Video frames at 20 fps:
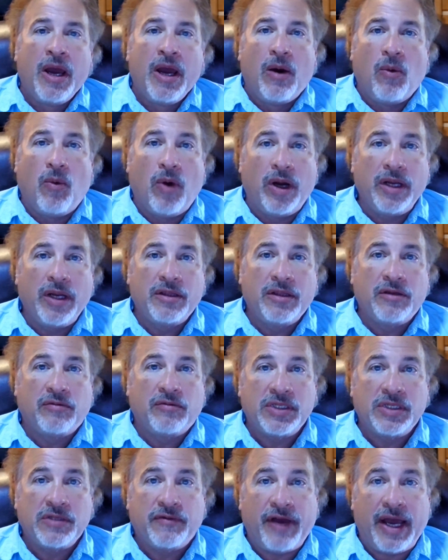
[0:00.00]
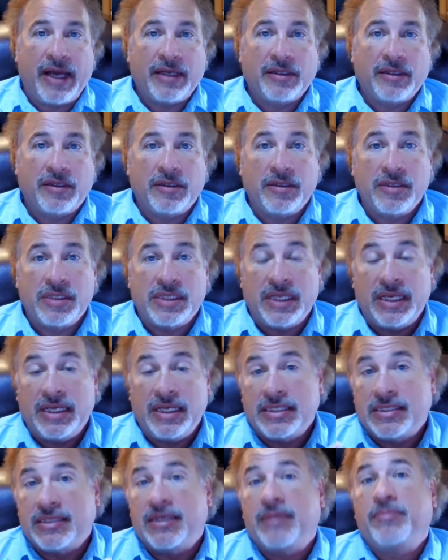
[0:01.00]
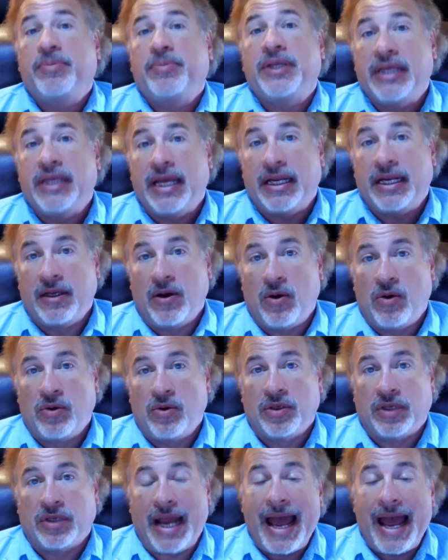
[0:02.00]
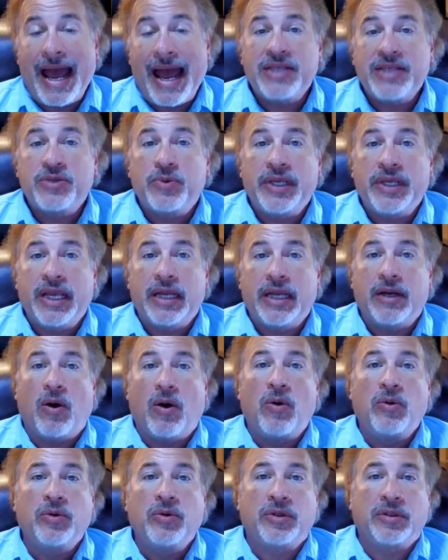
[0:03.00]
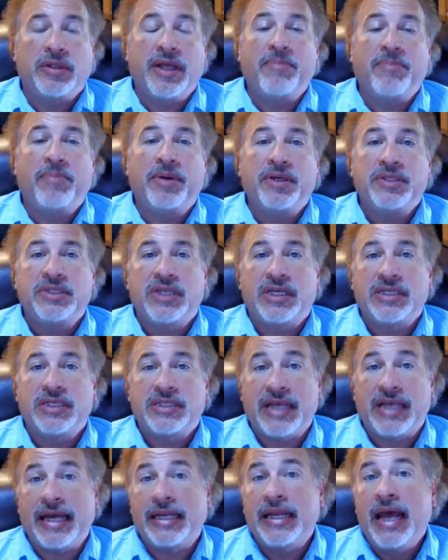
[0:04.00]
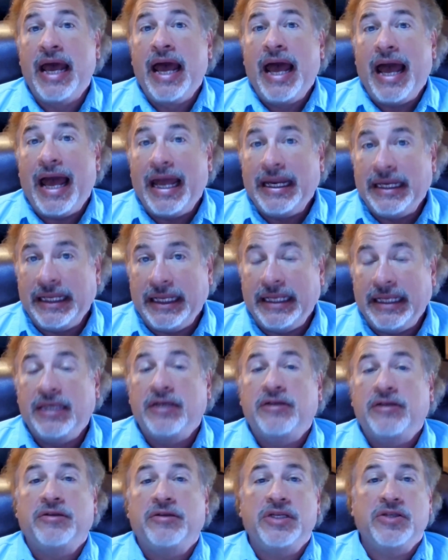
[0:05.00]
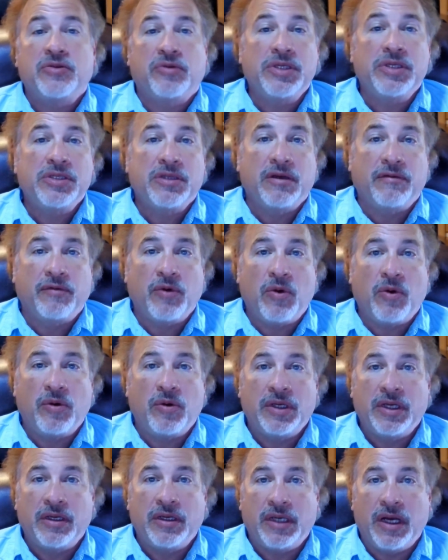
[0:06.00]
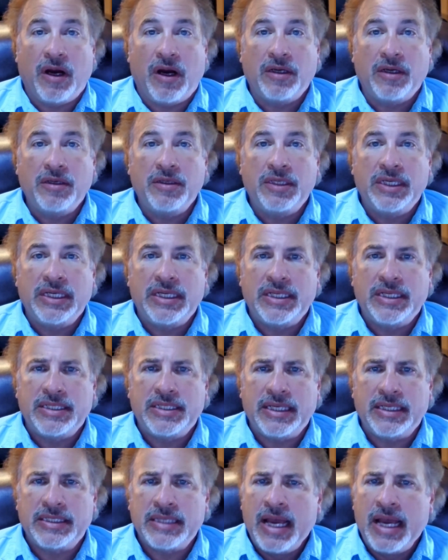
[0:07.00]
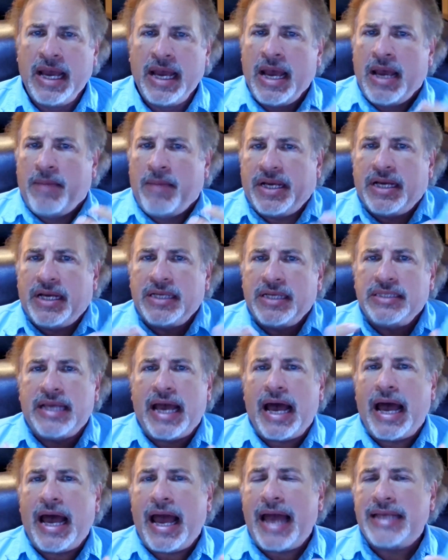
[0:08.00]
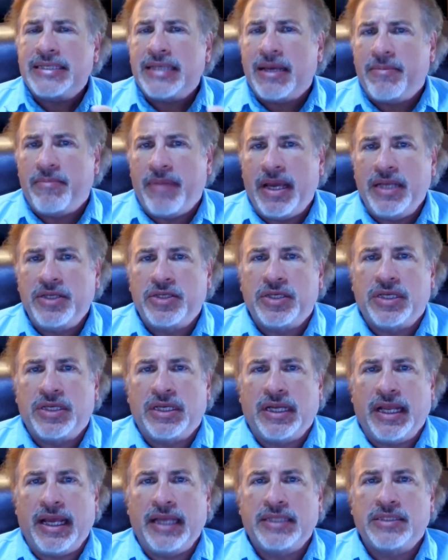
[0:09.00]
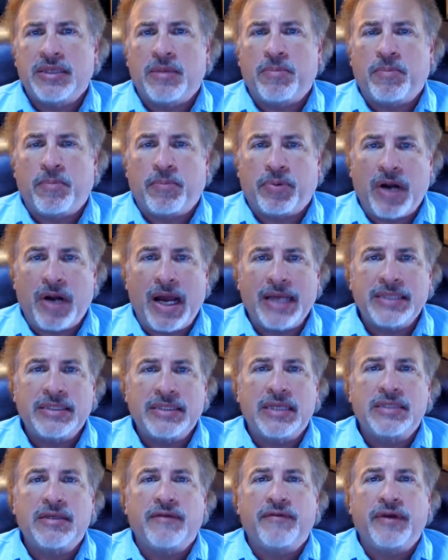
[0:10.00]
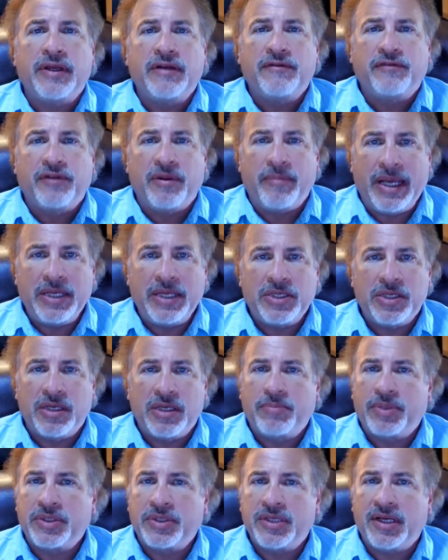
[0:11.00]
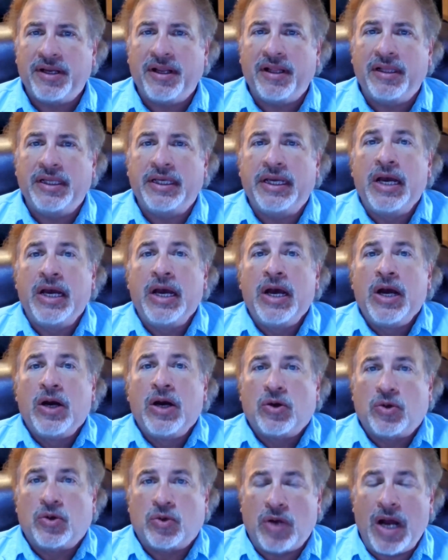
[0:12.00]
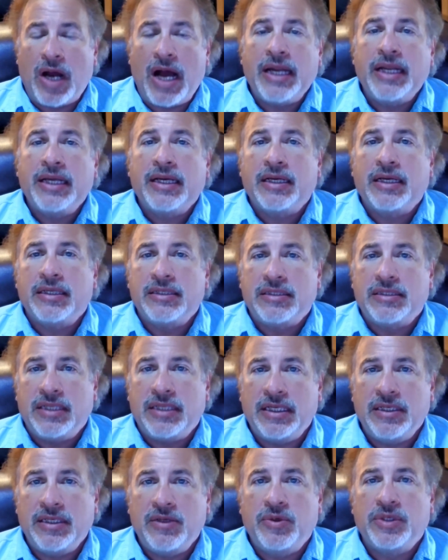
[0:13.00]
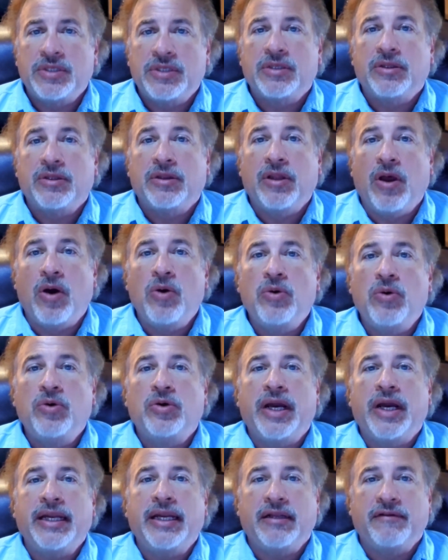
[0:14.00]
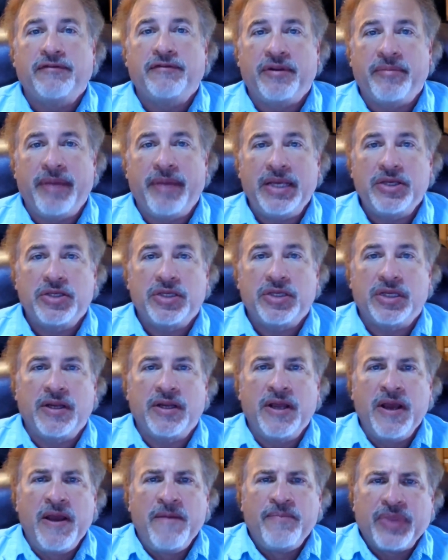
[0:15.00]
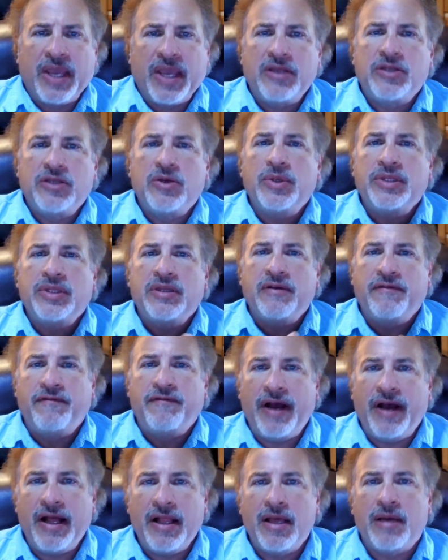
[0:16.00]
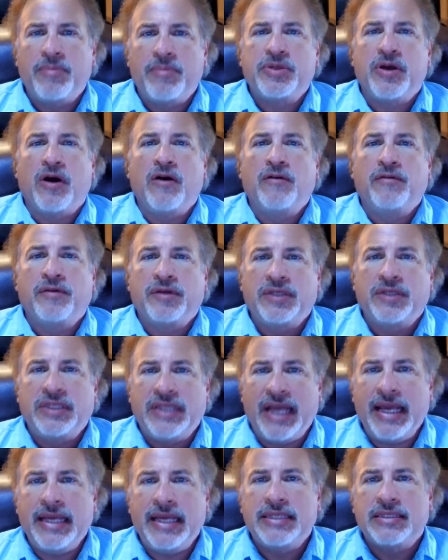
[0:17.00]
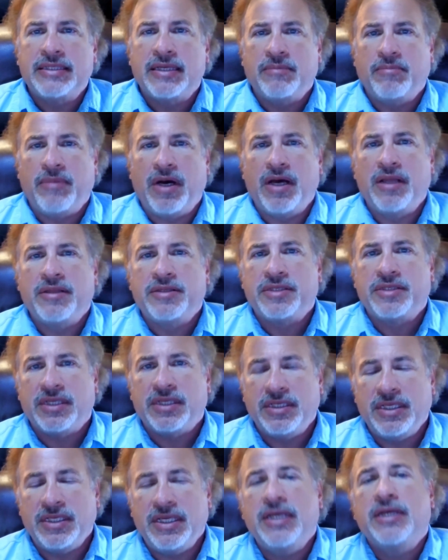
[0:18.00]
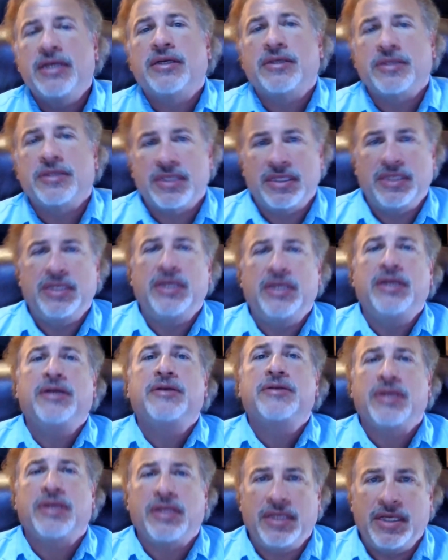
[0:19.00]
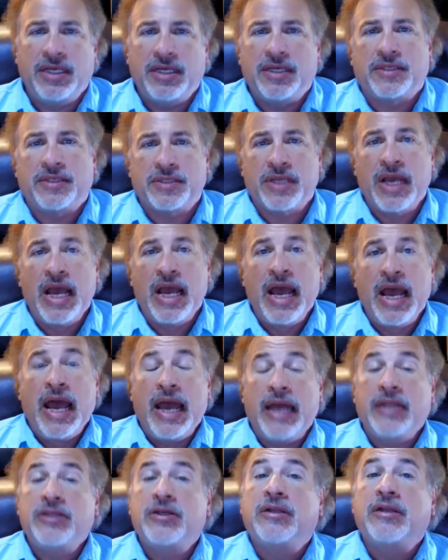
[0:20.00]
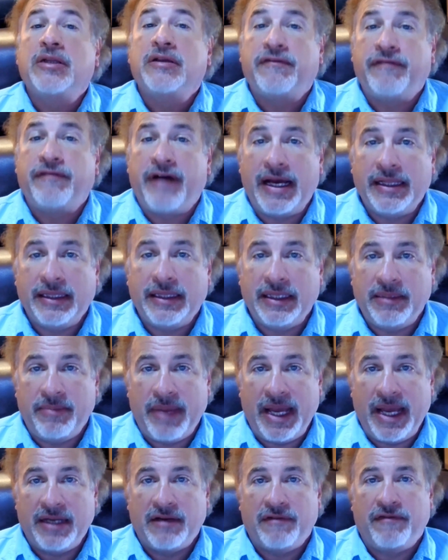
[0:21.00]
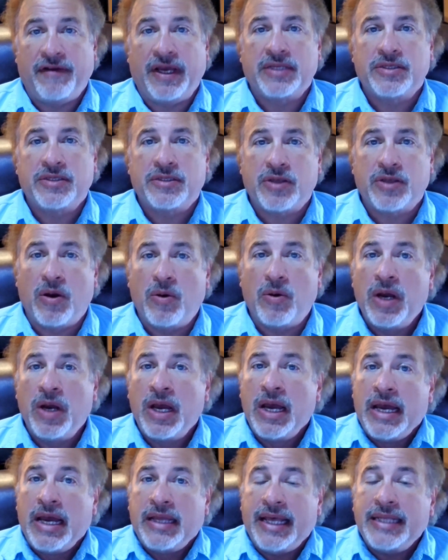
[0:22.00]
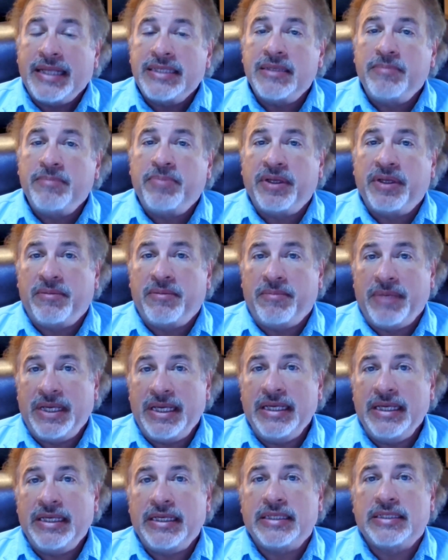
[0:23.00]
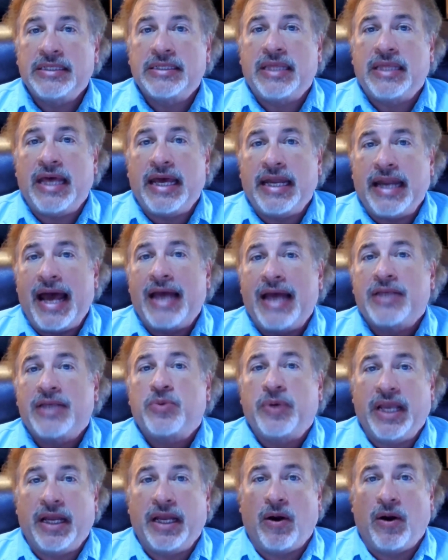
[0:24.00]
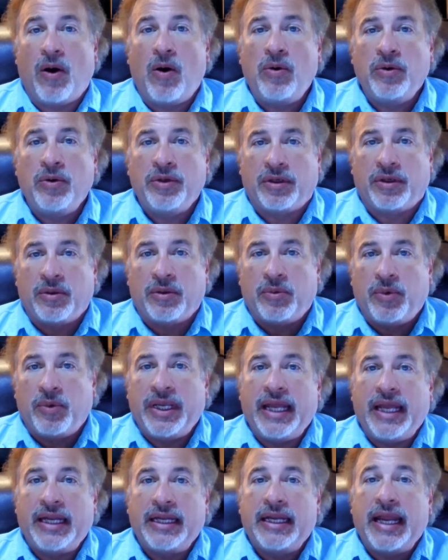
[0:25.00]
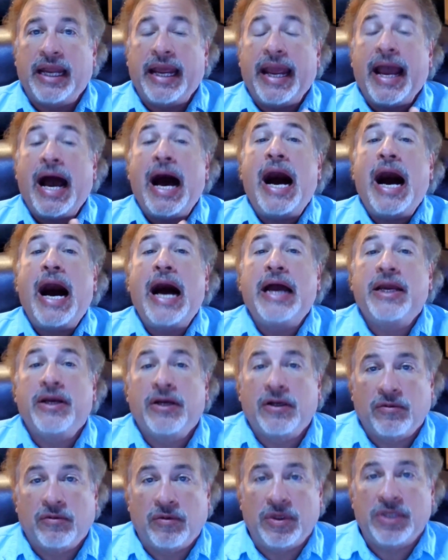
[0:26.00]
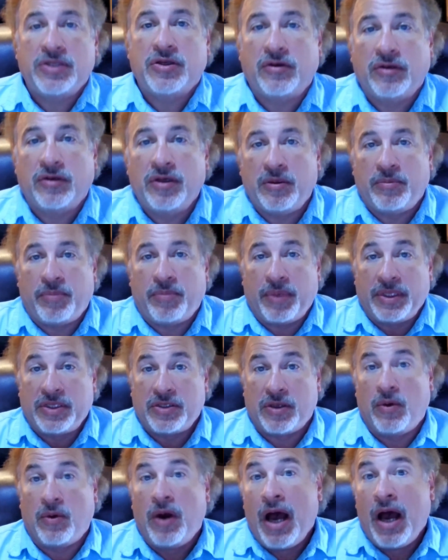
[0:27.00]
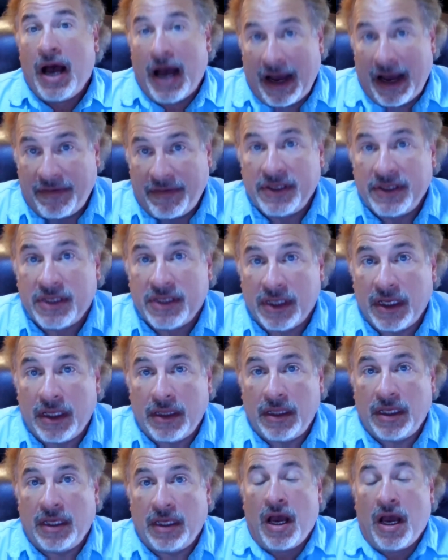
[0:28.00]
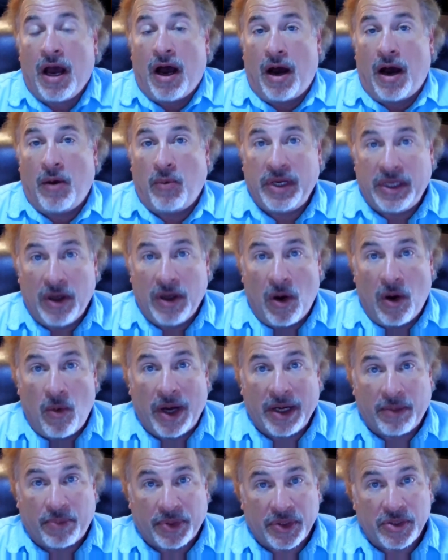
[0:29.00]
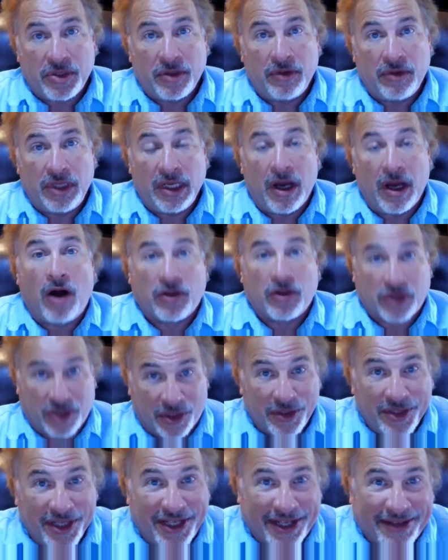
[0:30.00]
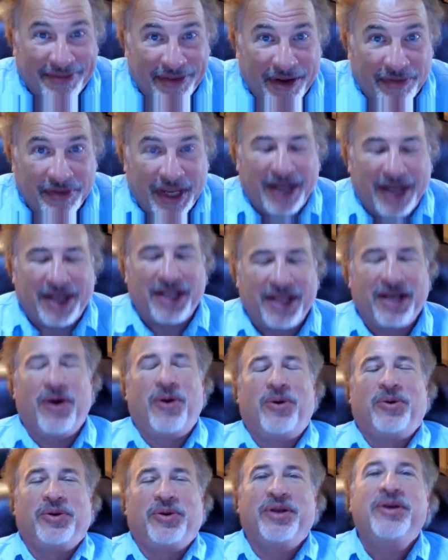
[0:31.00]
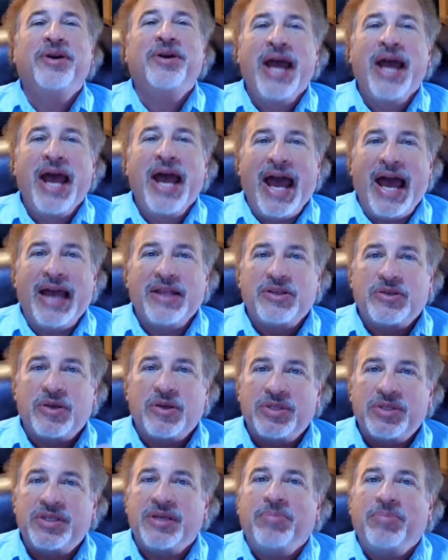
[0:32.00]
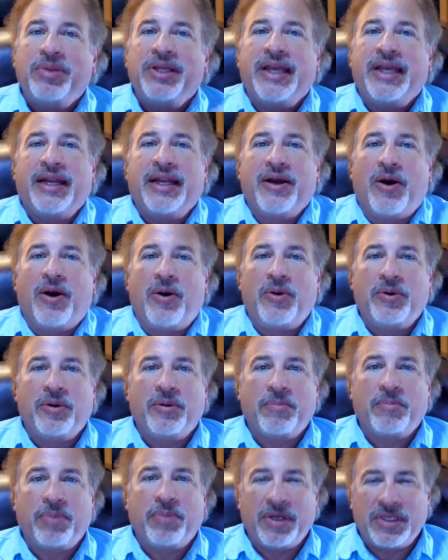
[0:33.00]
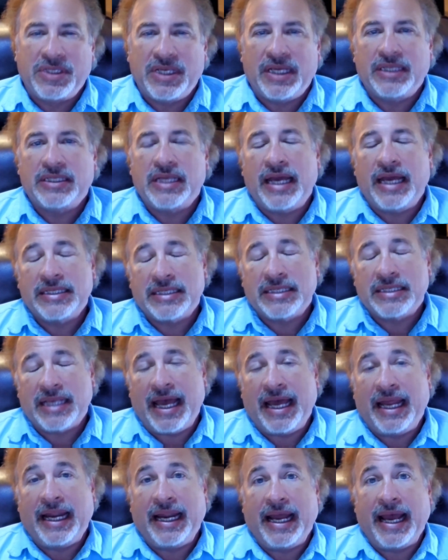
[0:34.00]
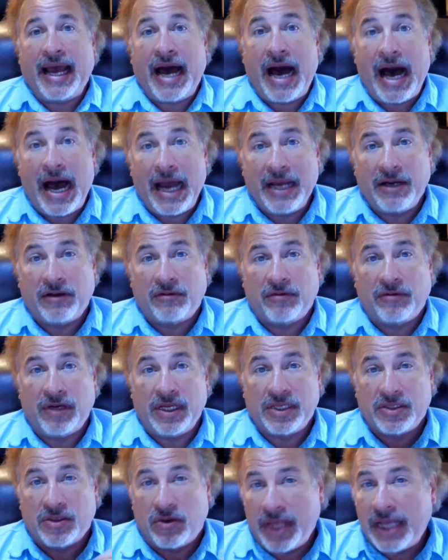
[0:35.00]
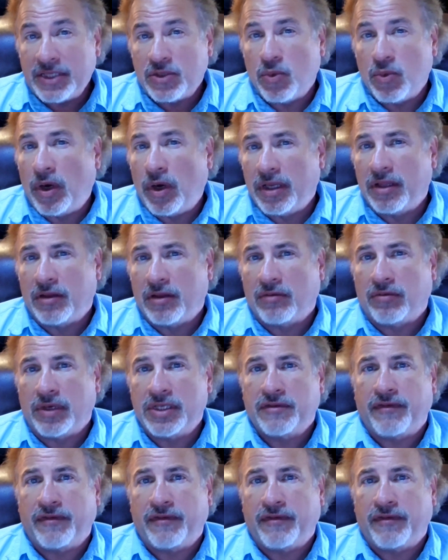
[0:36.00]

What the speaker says: One of the risk factors is simply getting older. As we get older, that puts us at an increased risk of coronary artery disease because, as I mentioned, it's a process of inflammation and particularly chronic, continuous, low grade inflammation. And so it develops over days and months and years and years and years until it finally manifests. So that simply means that as we get older, we get in a higher risk group. And so obviously we don't want to pursue the alternative of getting older. And so simply getting older puts us at a higher risk. So that's one of the risk